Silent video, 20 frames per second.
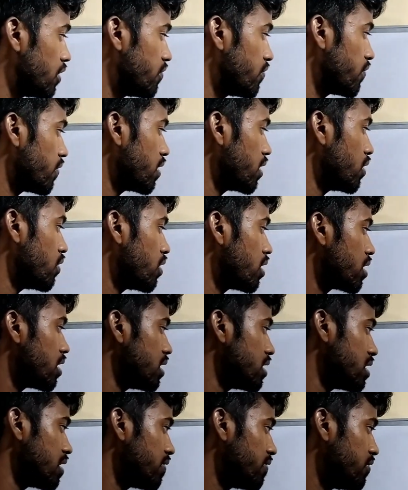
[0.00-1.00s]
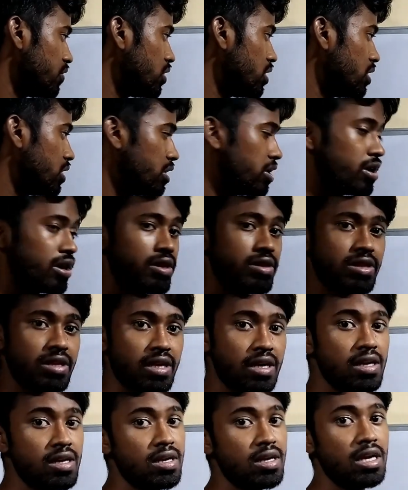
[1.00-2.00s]
If you are writing will here
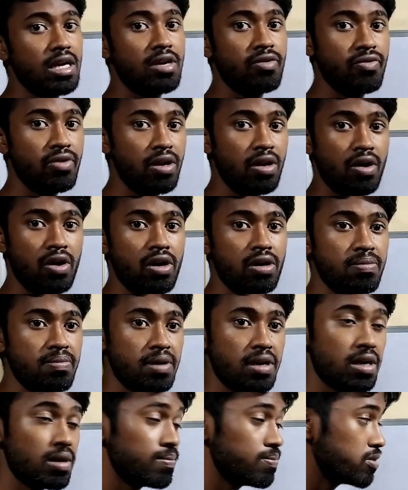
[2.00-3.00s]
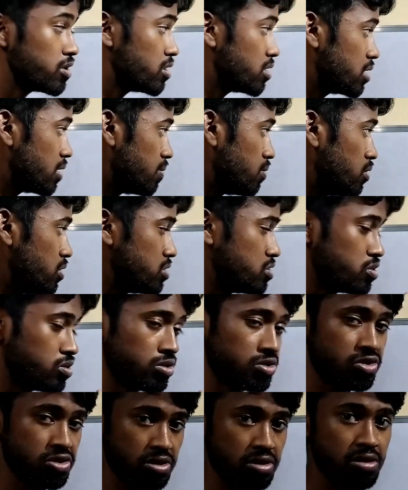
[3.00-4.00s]
and there, it will not become the
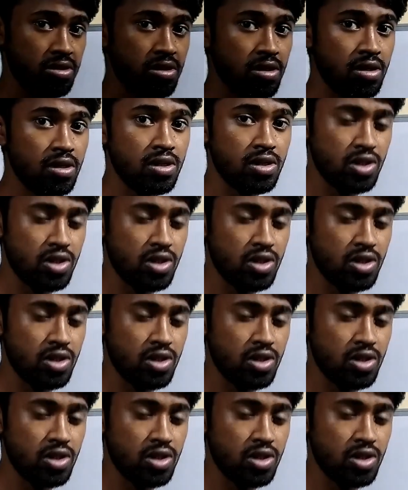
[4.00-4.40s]
WH question.